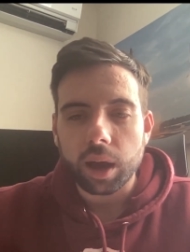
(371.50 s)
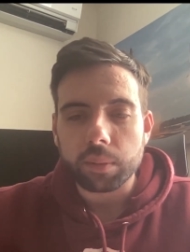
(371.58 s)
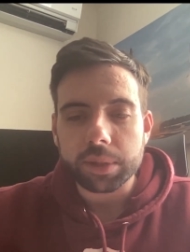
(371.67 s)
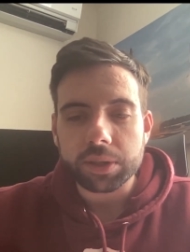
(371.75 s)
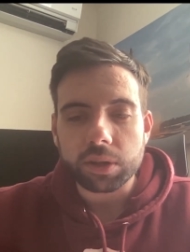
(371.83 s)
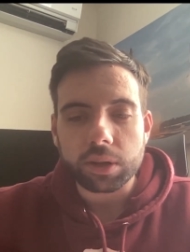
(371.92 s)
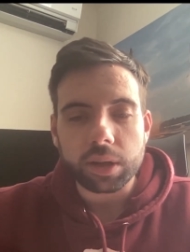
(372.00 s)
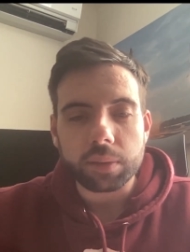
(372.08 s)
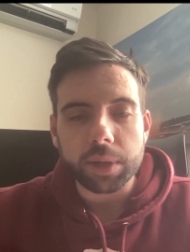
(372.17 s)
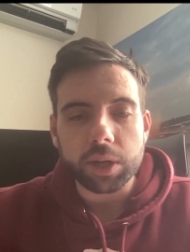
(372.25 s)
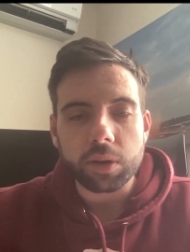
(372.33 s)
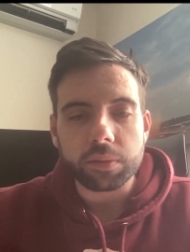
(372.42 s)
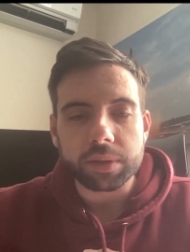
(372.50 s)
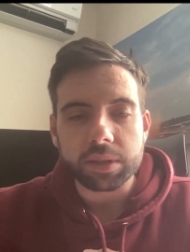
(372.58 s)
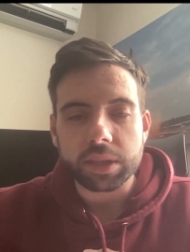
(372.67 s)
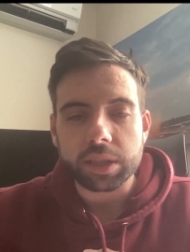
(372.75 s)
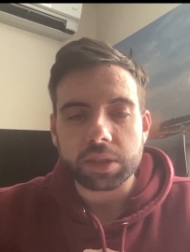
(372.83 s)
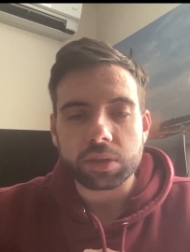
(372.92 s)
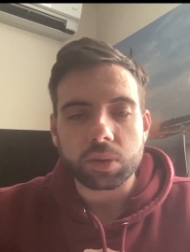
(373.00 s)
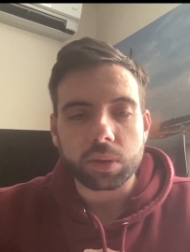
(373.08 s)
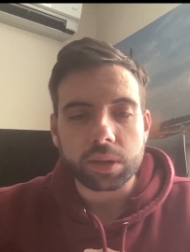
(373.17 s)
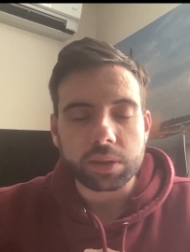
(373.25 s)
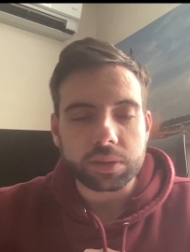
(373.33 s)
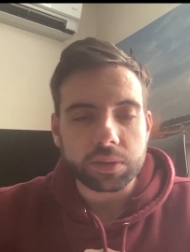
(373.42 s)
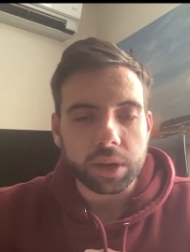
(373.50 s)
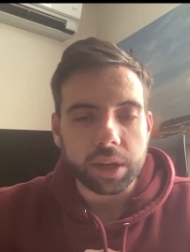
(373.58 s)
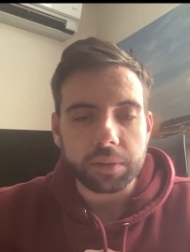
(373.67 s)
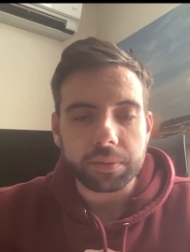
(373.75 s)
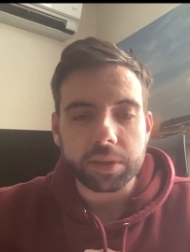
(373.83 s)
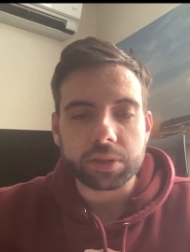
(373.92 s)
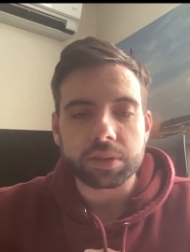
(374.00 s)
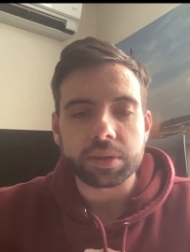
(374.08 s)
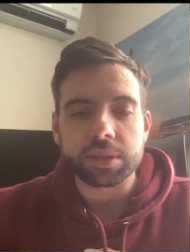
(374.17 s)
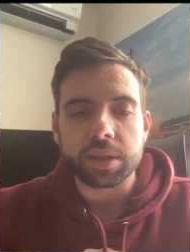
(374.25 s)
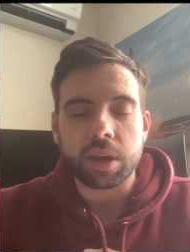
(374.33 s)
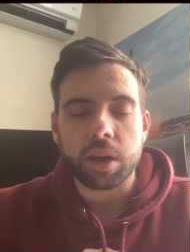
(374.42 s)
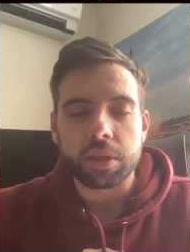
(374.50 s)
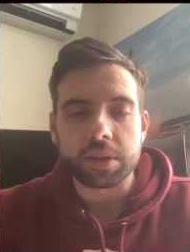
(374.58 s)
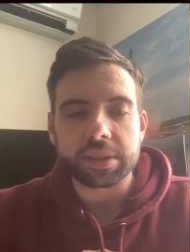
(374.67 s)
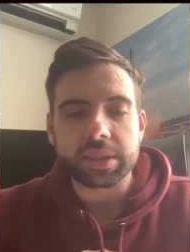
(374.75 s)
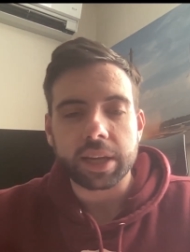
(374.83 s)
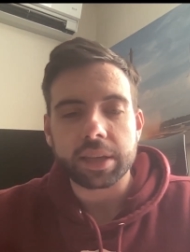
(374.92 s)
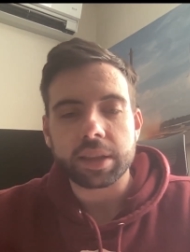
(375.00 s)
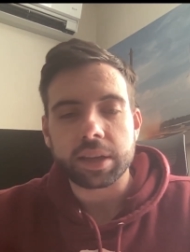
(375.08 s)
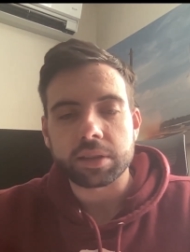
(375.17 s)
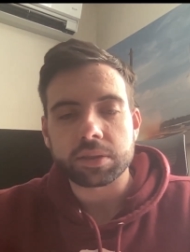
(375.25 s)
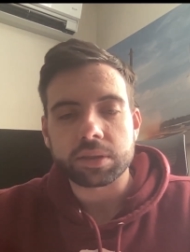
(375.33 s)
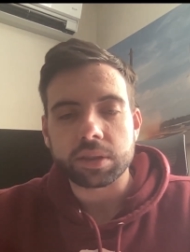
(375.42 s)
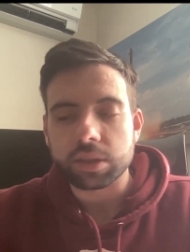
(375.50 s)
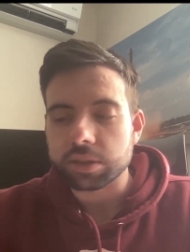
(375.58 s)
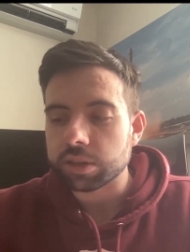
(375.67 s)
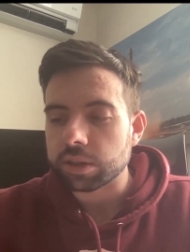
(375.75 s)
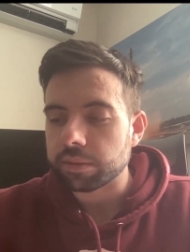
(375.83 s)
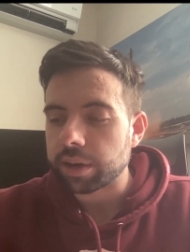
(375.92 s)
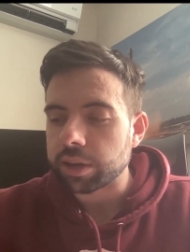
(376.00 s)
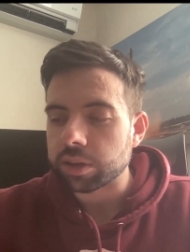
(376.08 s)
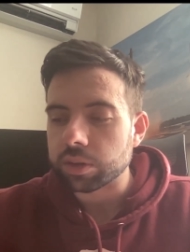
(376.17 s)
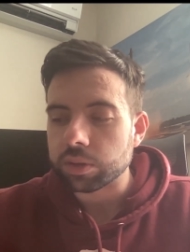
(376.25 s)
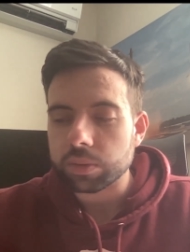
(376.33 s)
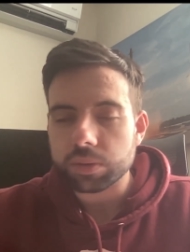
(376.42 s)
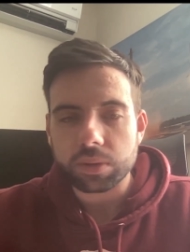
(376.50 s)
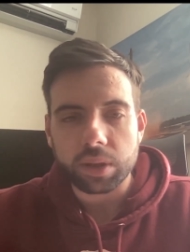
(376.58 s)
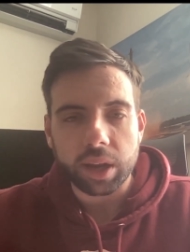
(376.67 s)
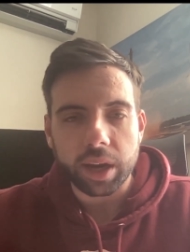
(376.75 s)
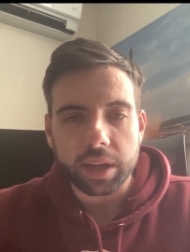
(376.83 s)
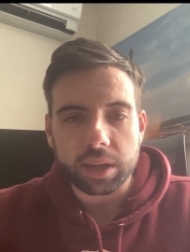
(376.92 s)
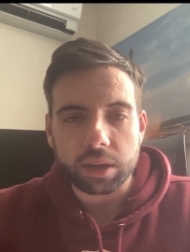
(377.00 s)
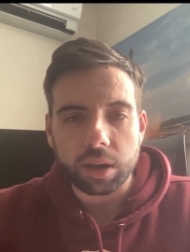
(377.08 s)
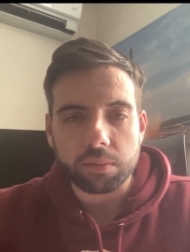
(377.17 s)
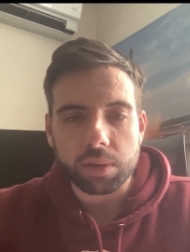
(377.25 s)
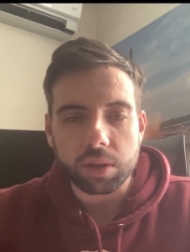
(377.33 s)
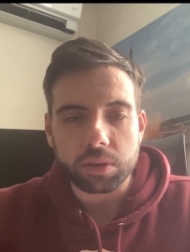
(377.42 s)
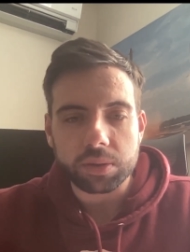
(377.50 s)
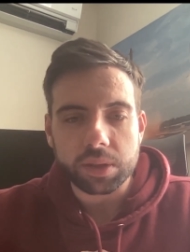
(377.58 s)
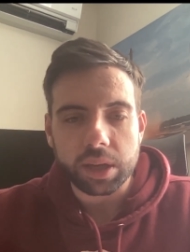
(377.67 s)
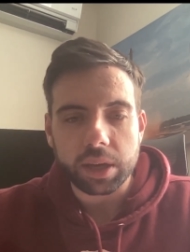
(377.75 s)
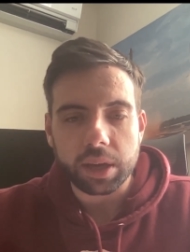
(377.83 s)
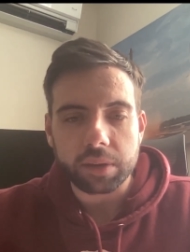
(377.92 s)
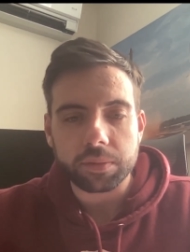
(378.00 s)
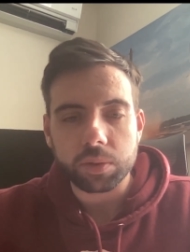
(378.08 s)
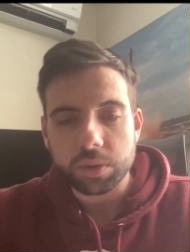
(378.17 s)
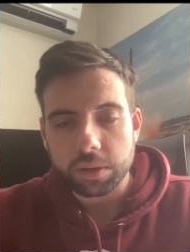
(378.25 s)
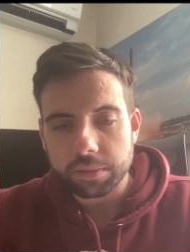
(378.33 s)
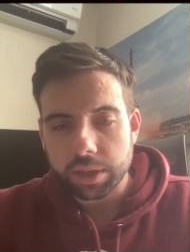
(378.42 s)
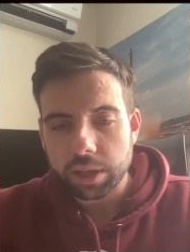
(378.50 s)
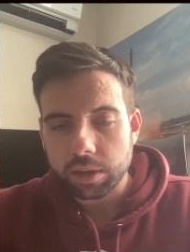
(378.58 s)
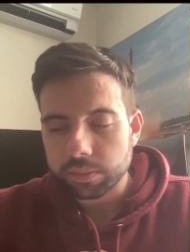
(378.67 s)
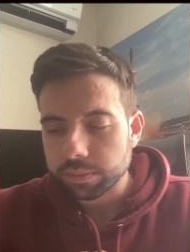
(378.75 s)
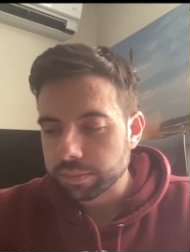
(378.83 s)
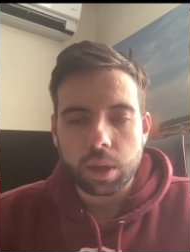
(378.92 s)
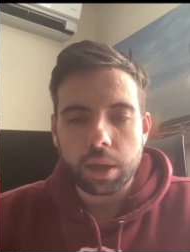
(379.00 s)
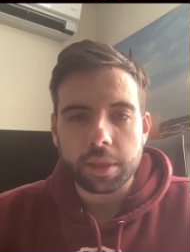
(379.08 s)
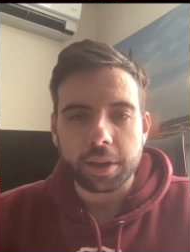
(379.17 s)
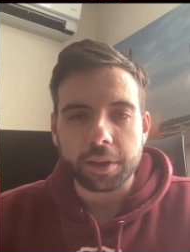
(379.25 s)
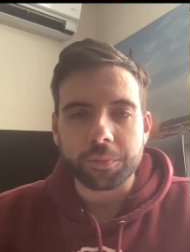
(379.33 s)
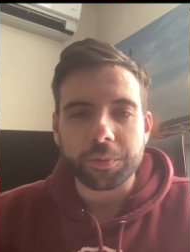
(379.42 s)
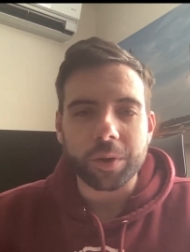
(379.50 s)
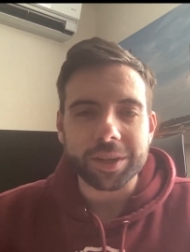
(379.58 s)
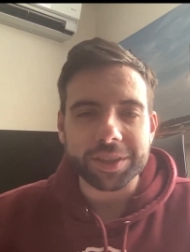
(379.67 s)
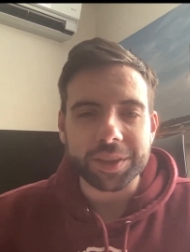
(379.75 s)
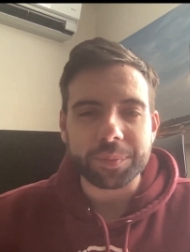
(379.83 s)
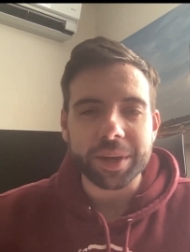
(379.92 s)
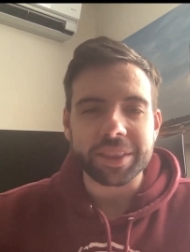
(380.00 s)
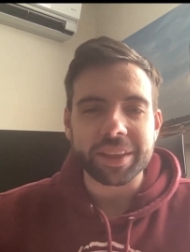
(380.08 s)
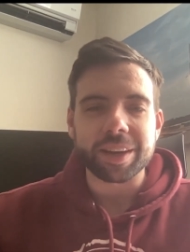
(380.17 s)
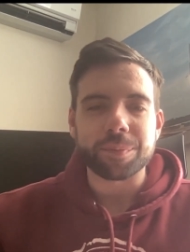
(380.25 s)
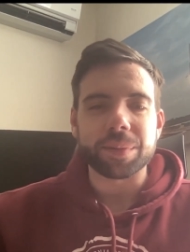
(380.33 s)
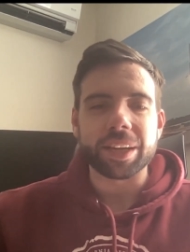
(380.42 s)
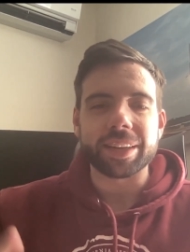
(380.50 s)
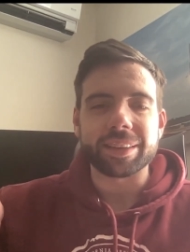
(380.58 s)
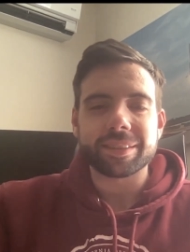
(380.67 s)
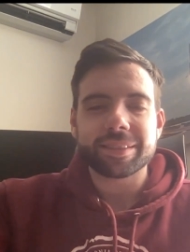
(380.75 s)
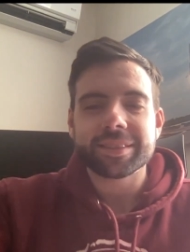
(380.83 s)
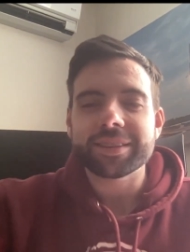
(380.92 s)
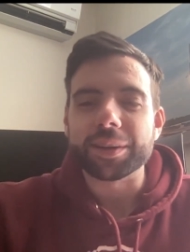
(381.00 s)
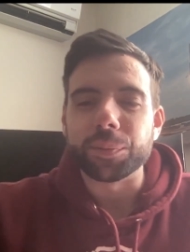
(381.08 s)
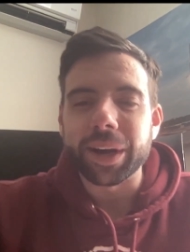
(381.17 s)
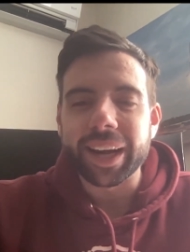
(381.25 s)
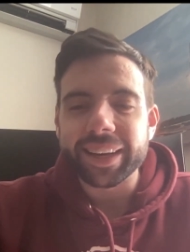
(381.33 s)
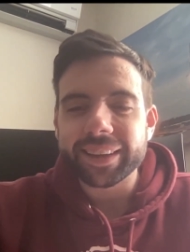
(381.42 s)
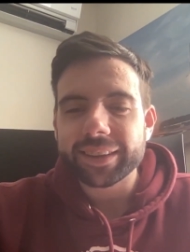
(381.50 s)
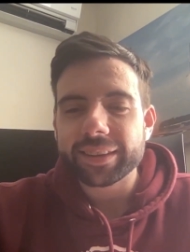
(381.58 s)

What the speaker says: Be sure to let me know if there's any tutorials or any features of the site that you're still unsure of how to use so that I can cover those in a future video. Thank you for watching the monthly update. Goodbye.